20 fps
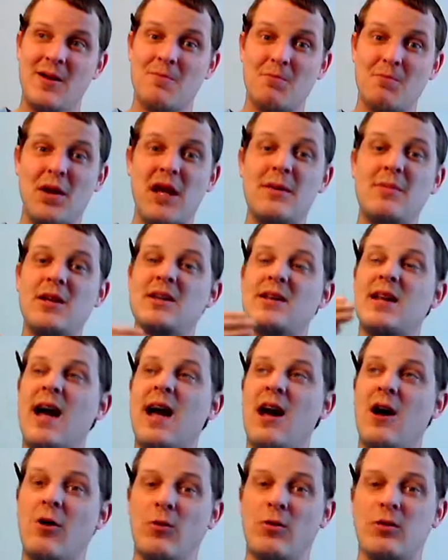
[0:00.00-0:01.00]
Maybe
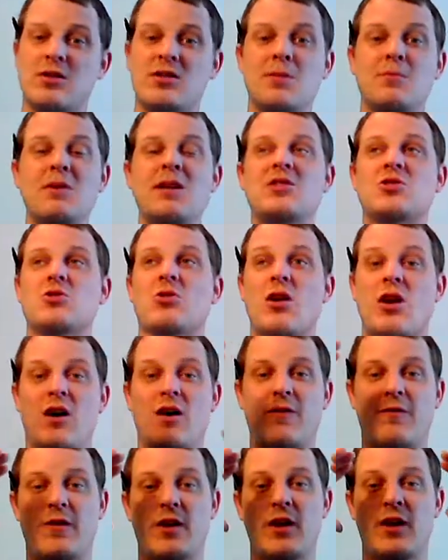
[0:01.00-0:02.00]
now
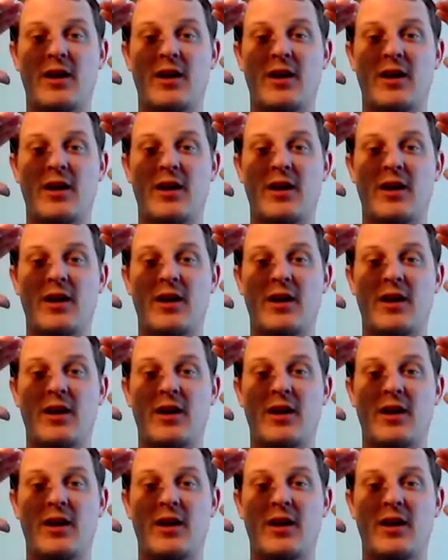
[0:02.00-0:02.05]
Dimitrov